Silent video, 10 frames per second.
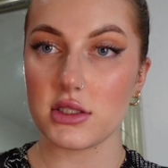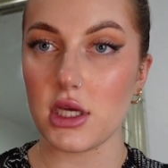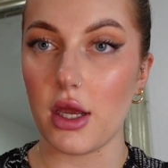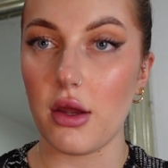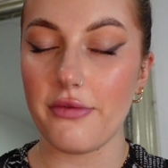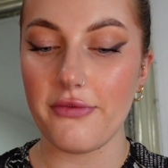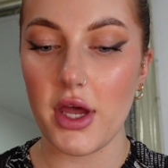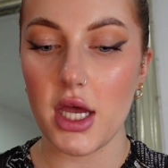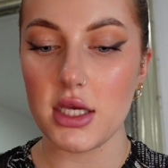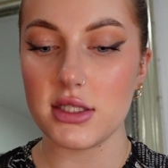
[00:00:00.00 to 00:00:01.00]
So
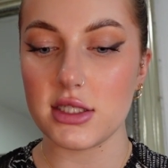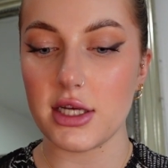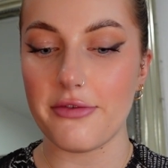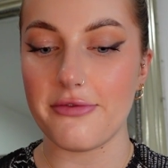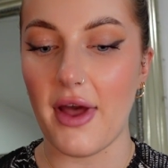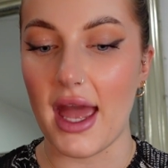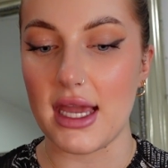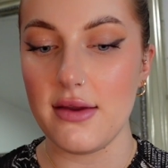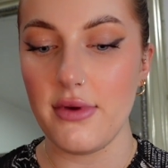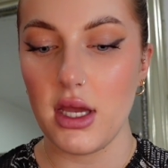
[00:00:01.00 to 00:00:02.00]
first
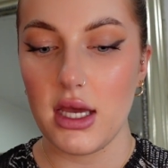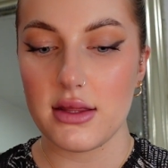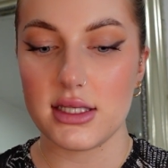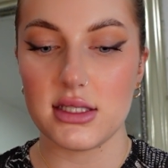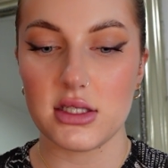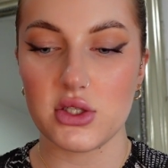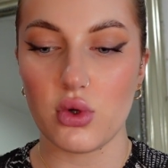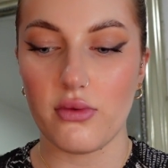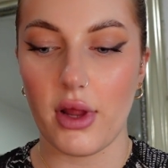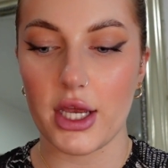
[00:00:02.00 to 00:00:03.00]
fave, this is a
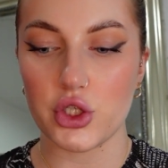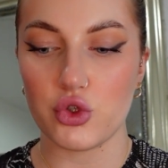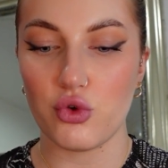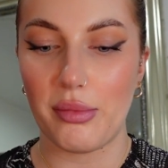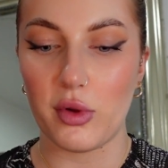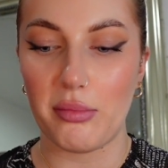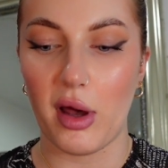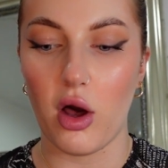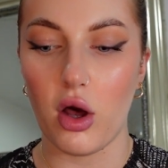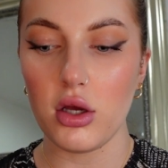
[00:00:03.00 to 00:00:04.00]
sort of like triple
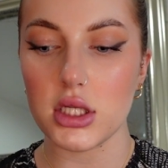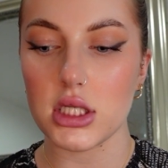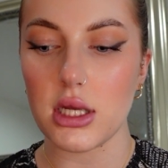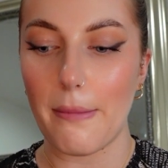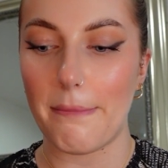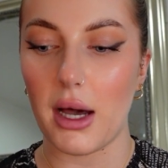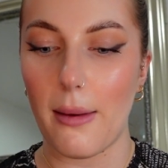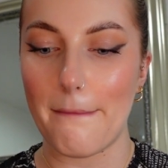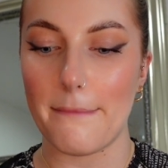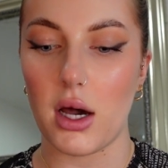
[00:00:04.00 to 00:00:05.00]
part,
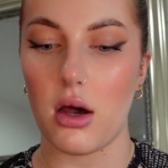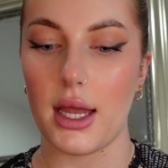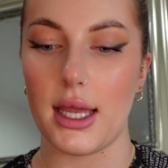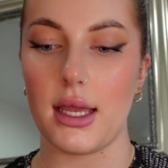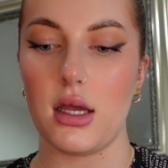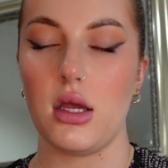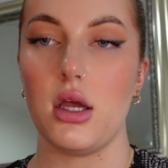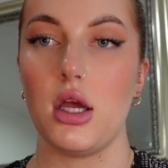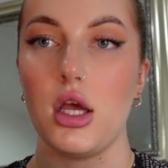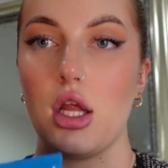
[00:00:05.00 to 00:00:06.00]
but my
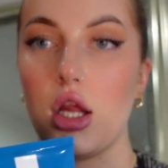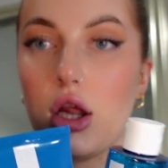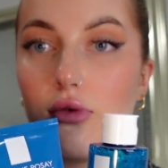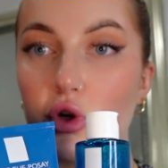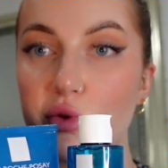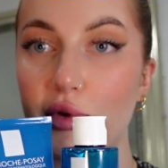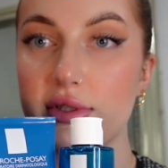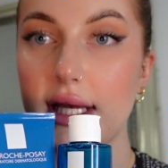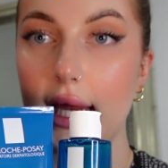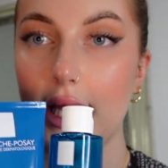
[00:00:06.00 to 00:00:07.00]
La
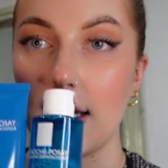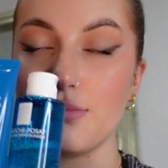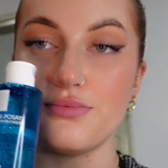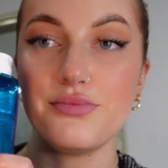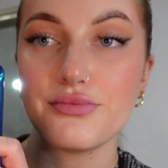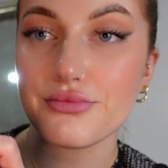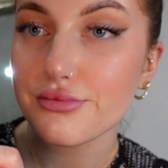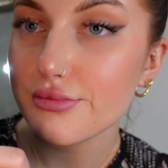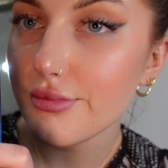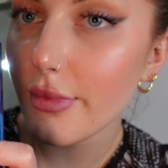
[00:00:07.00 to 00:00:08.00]
Roche-Posay
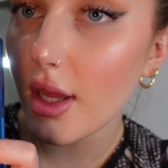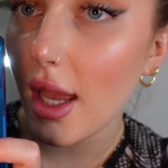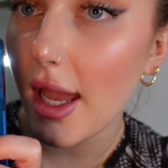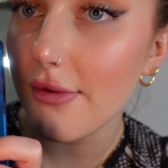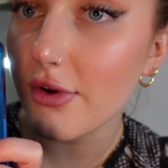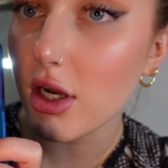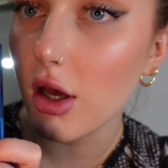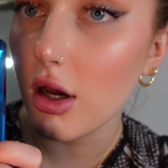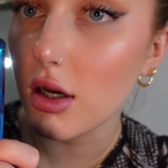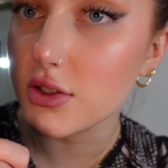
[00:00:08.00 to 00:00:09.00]

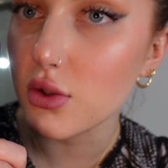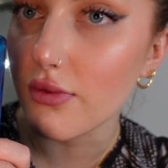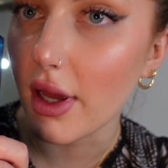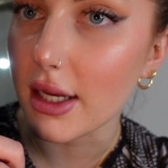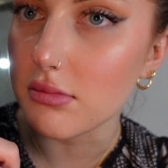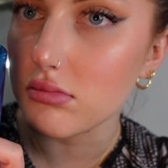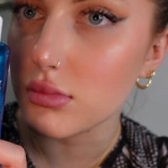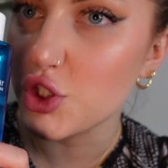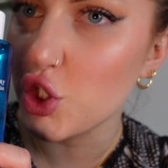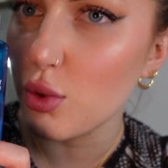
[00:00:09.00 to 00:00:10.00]
Effaclar sort of like
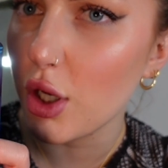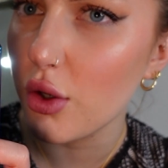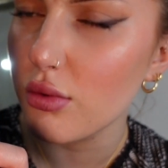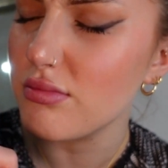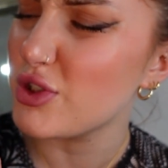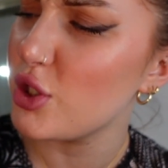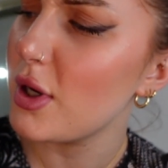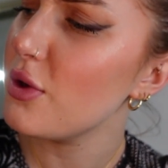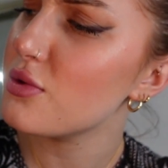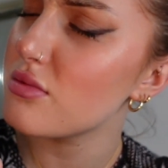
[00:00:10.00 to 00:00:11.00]
duo,
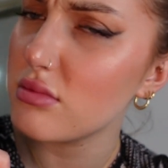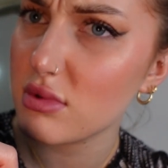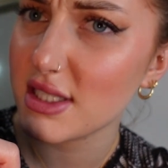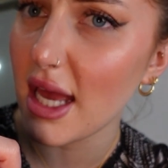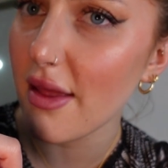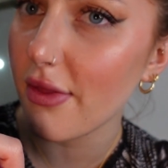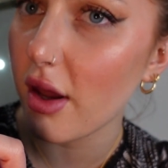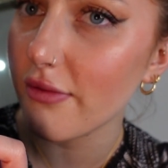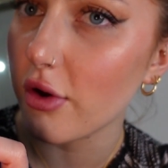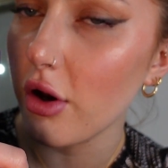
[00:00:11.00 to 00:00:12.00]
duo set that
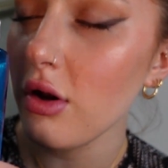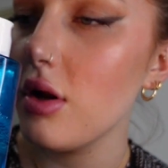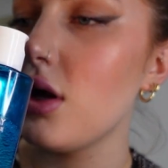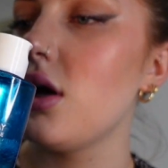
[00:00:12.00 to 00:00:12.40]
I've got.